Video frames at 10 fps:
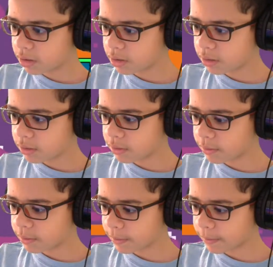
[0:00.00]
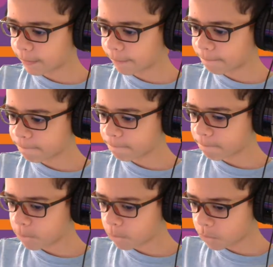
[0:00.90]

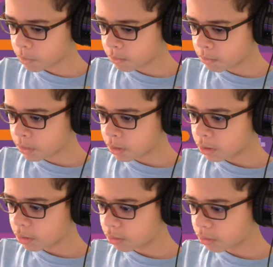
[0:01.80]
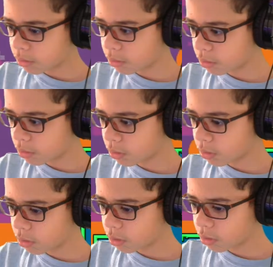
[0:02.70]

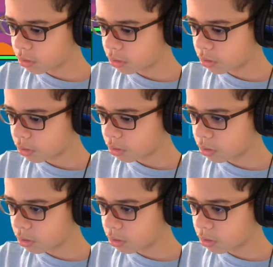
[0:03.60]
(silence)